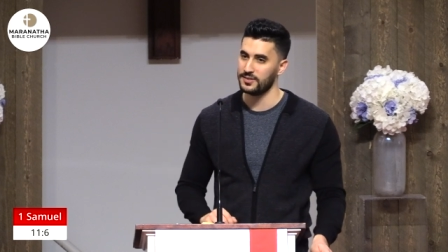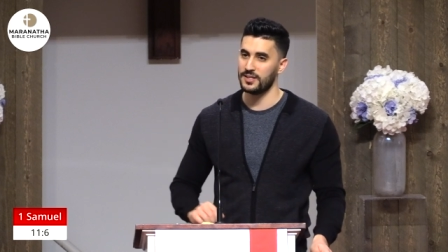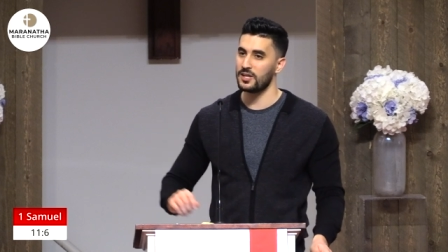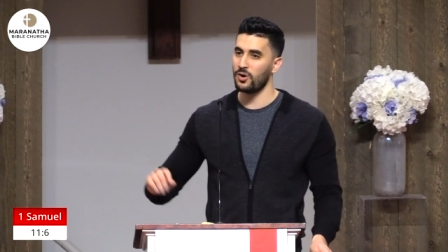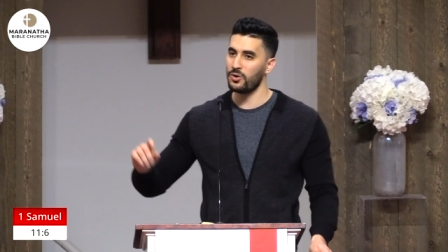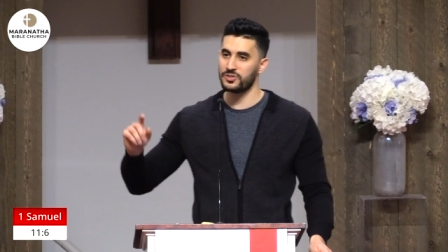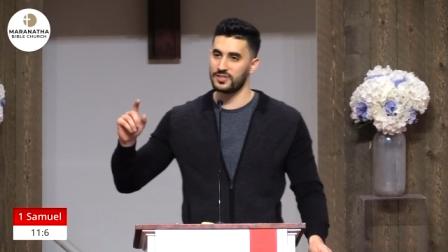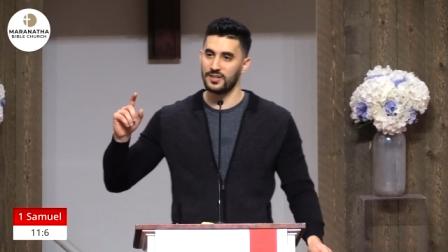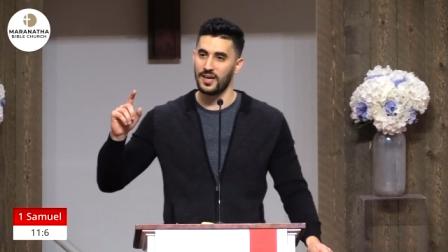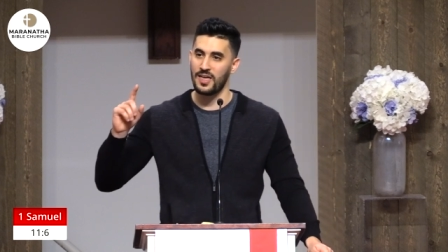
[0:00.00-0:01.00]
Then he
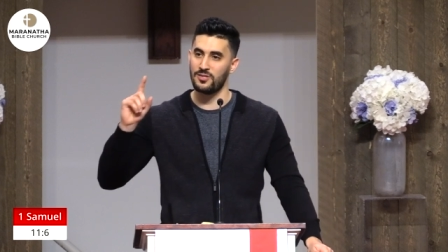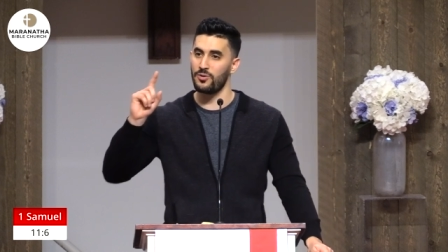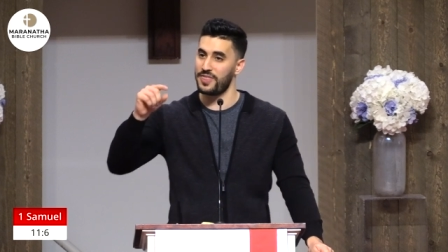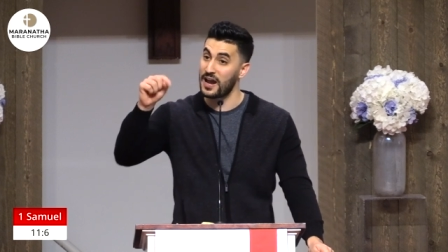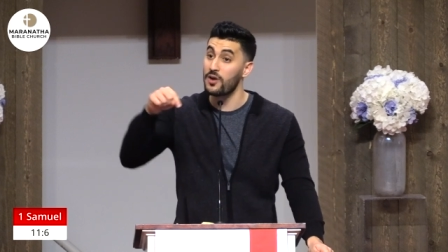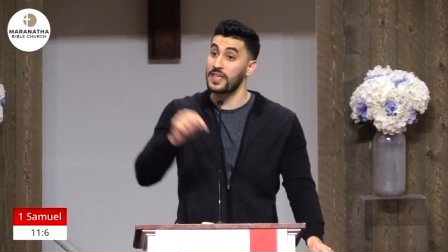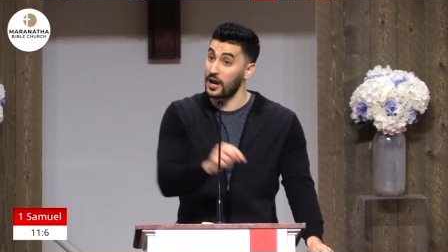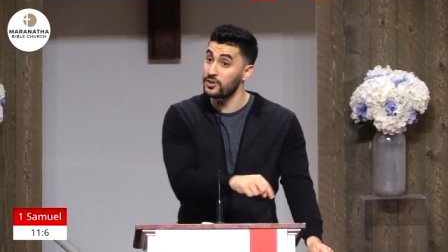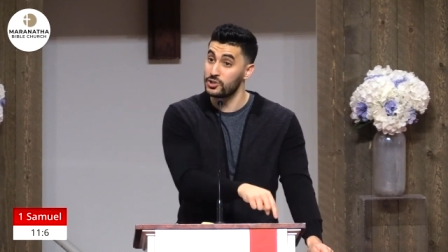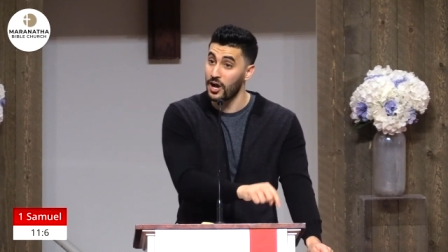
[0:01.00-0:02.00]
goes, and though they are the
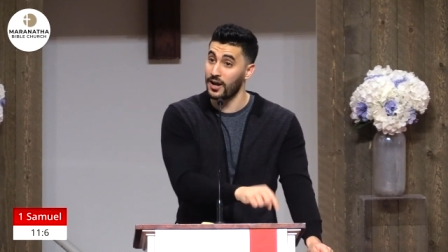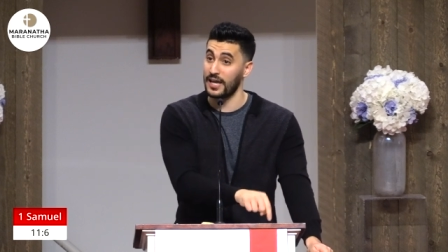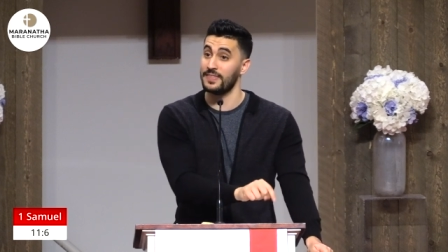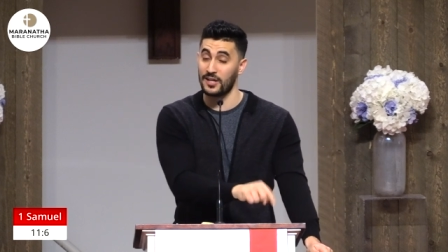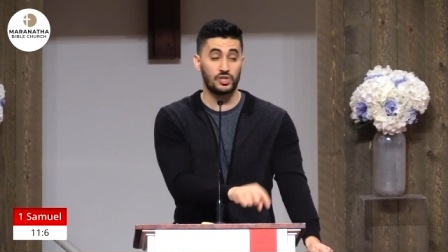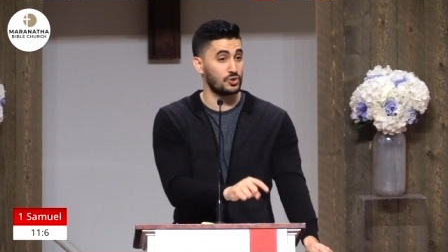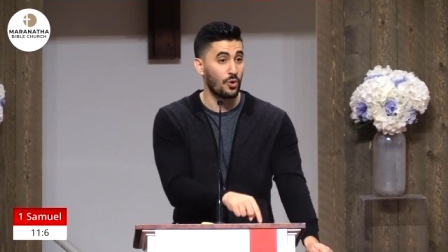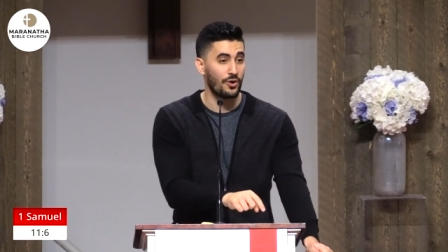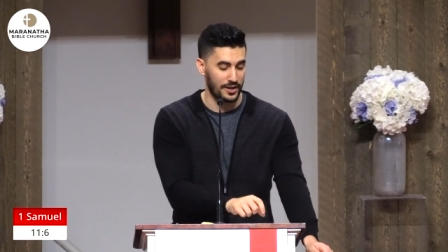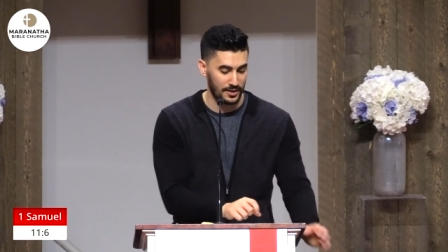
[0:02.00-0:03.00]
underdog in that
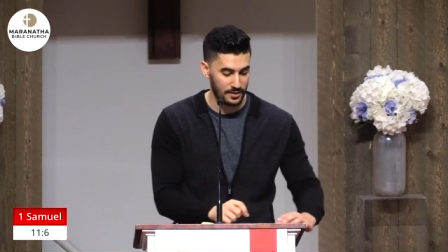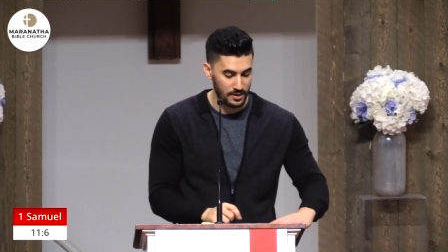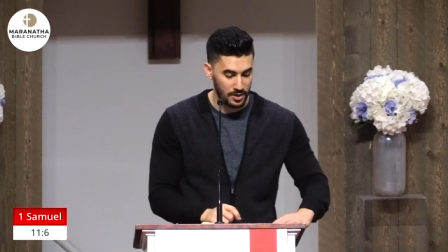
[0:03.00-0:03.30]
story,